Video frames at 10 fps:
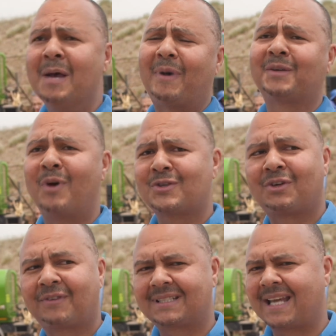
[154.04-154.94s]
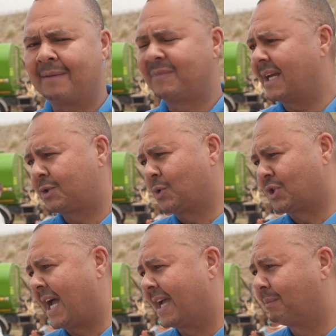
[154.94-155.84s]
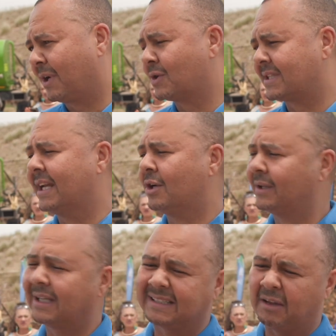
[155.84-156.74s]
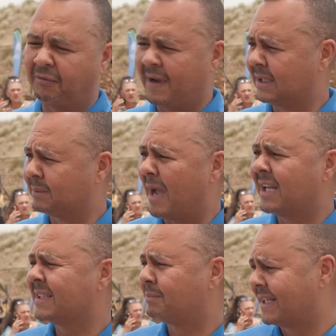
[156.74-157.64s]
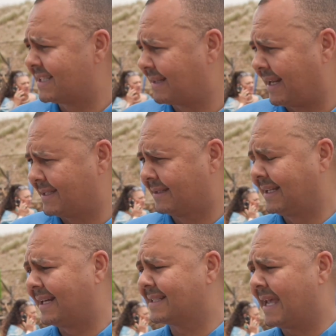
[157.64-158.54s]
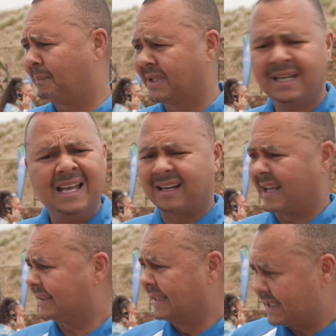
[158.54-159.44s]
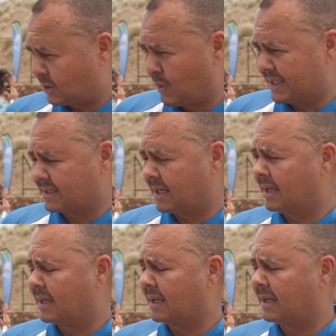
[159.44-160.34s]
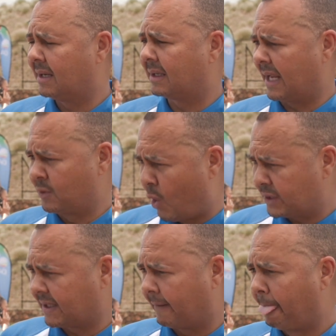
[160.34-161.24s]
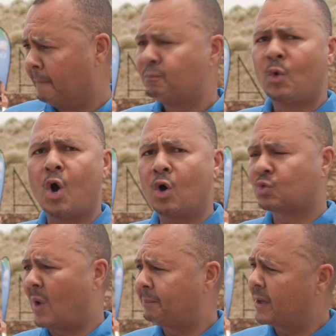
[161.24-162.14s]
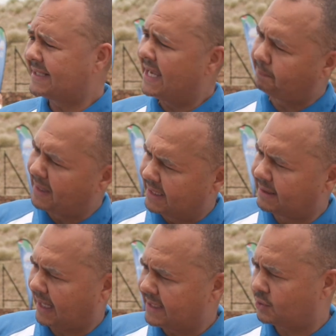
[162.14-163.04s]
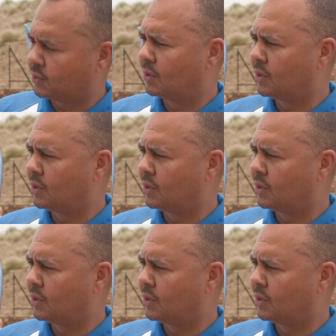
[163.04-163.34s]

But most of the time they are too shy because they know that they failed maladministration that has happened right next to us, Rainwater, who owes 1.8 billion rand to